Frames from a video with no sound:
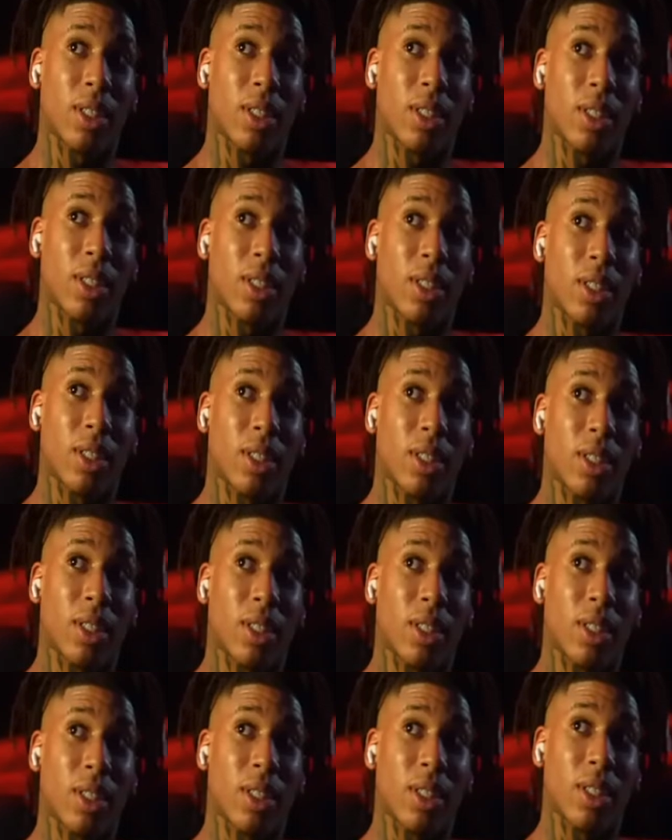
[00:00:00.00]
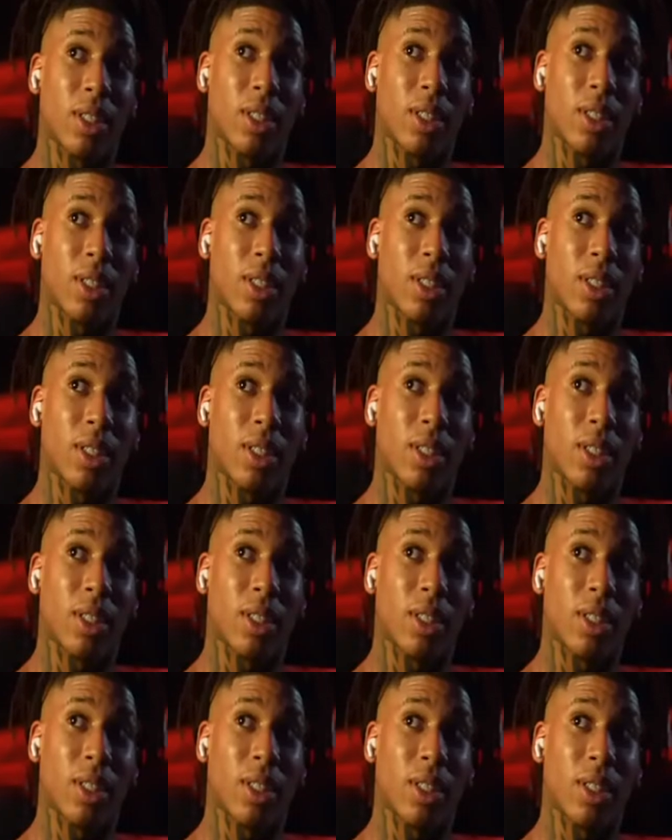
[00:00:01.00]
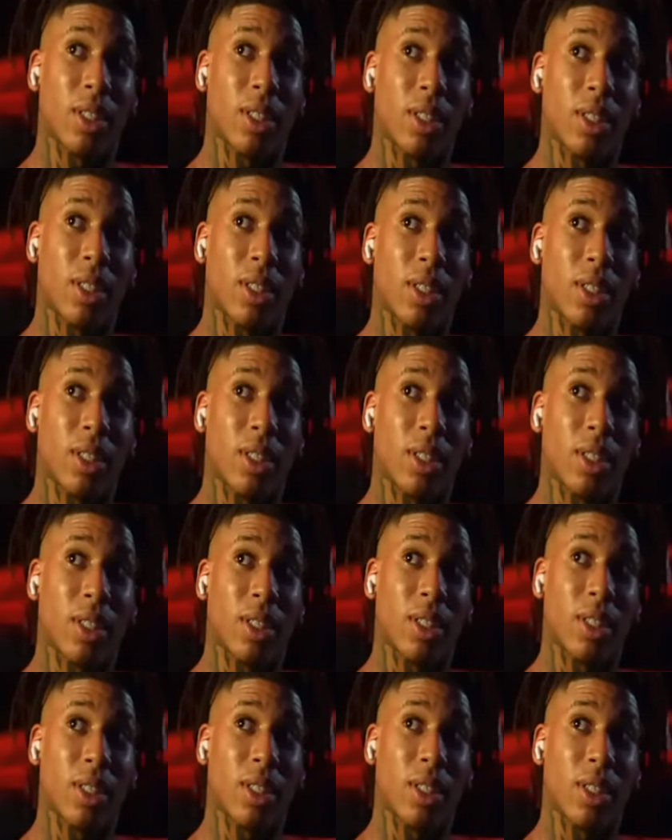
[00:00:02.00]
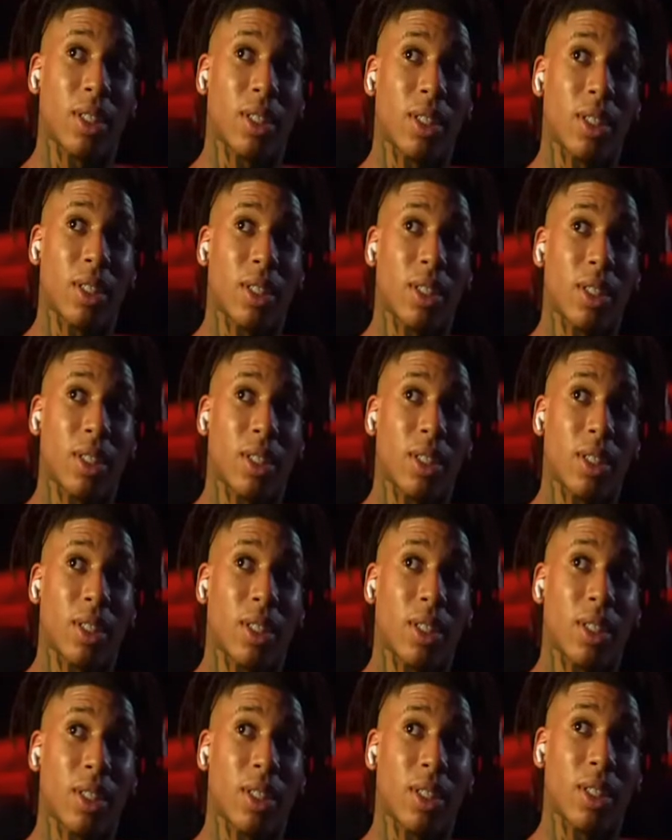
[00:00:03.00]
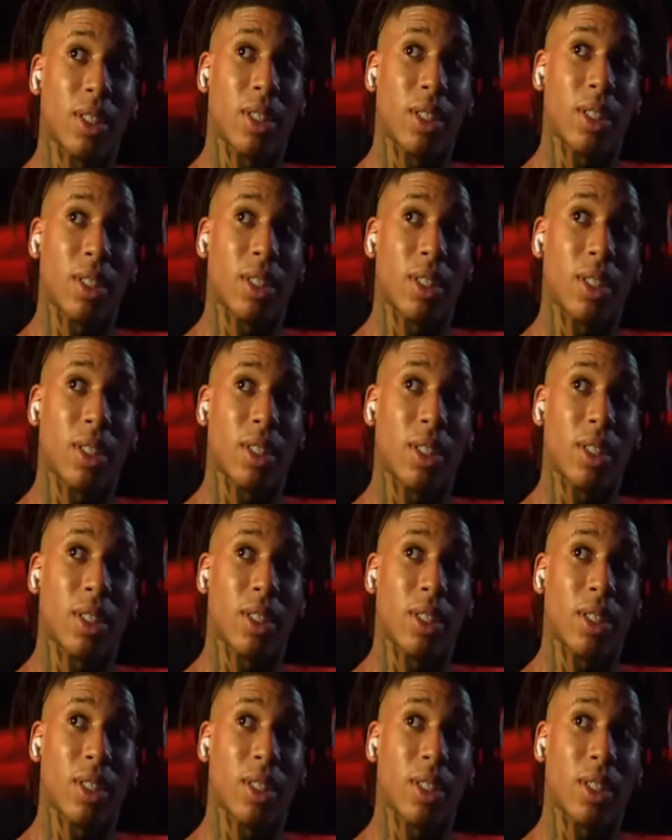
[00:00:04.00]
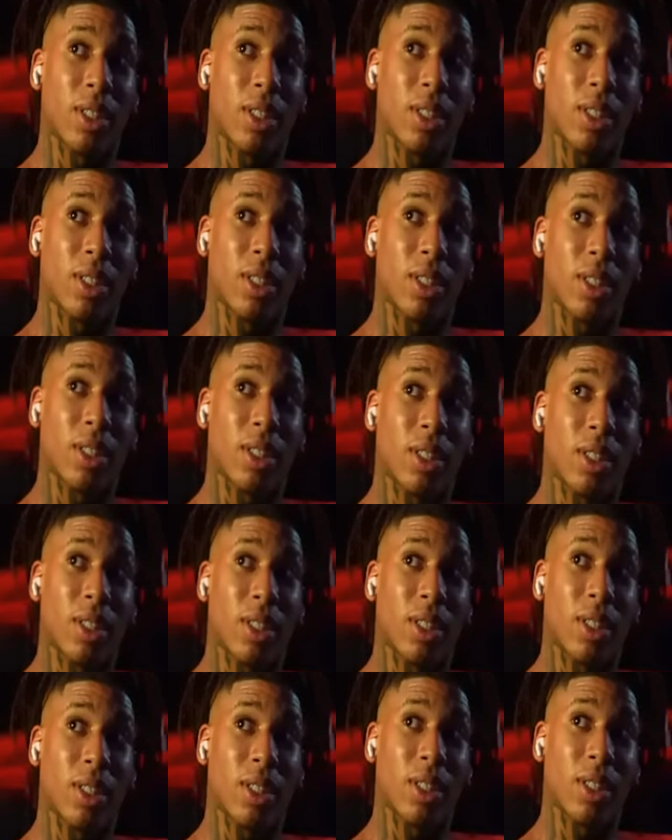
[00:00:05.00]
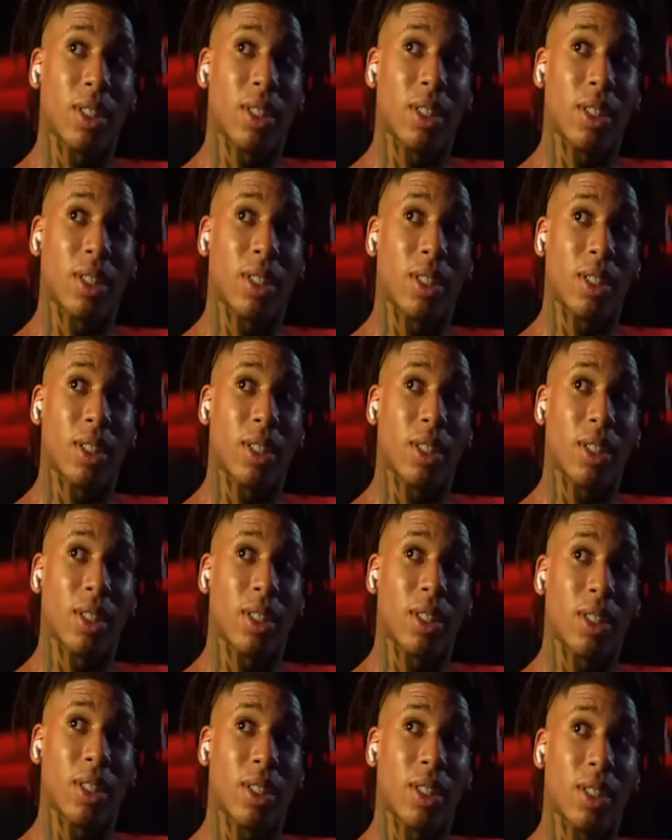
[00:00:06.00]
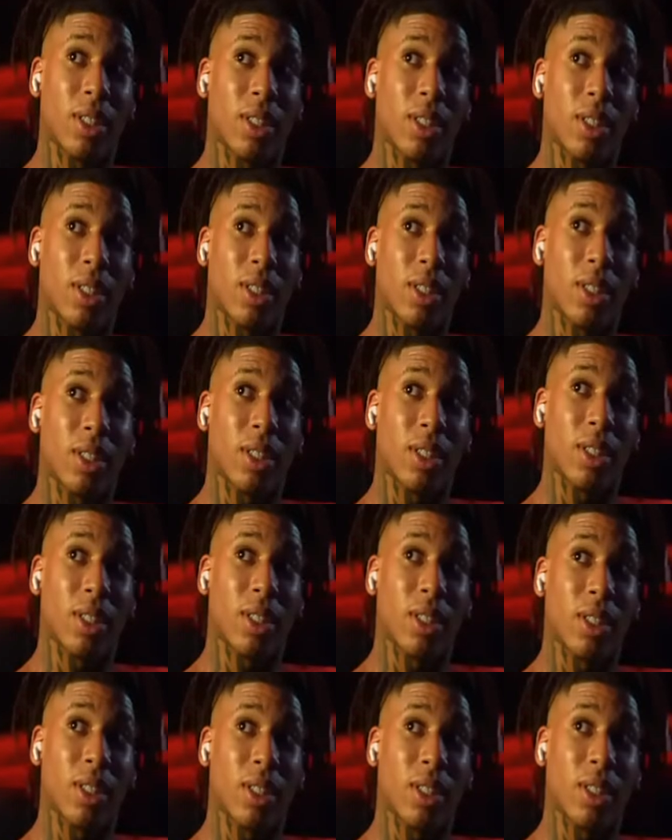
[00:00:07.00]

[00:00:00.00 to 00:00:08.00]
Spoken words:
No words are spoken by the person on screen.